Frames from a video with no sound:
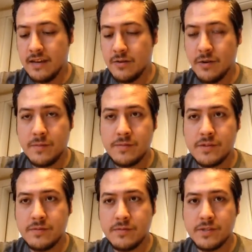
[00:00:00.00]

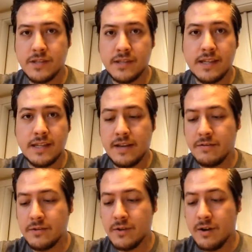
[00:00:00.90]
Grubbs was an
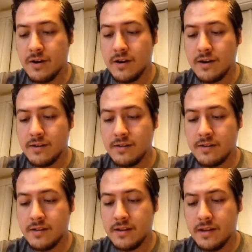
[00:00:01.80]
elite-level guard
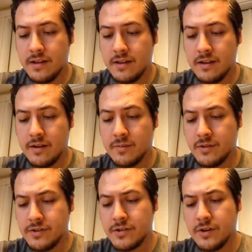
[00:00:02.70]
a couple of
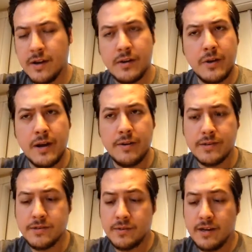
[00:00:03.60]
years ago. I don't know how
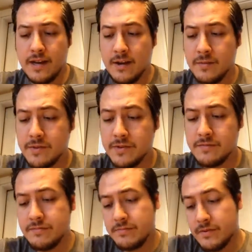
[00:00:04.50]
he's doing now, but
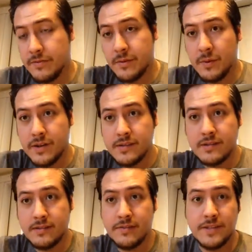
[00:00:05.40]
if
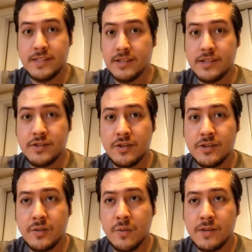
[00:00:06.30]
he's still as good as
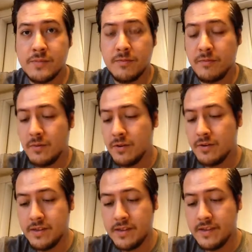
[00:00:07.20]
he was before,
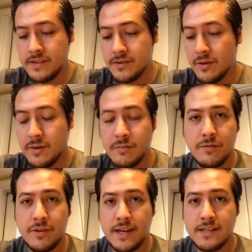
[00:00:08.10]
then that's a great move
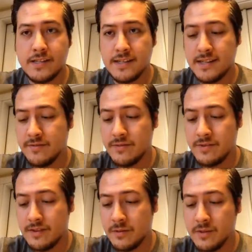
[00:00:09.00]
for Kansas City,
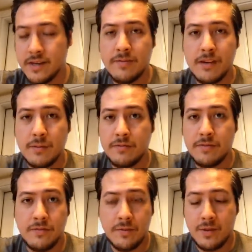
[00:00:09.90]
only giving up a
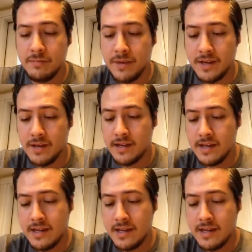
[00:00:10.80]
5th-round pick.